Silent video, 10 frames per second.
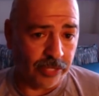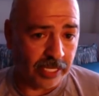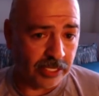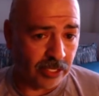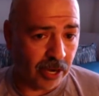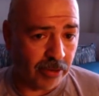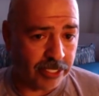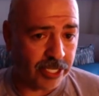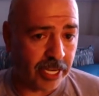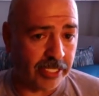things are
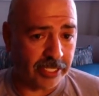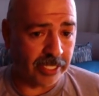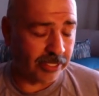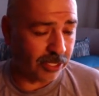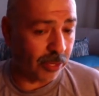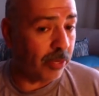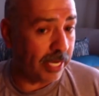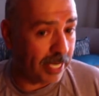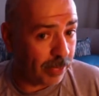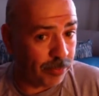always changing. And
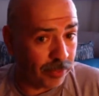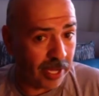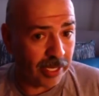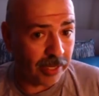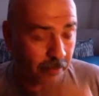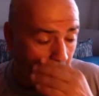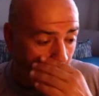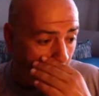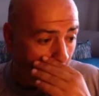somebody brought up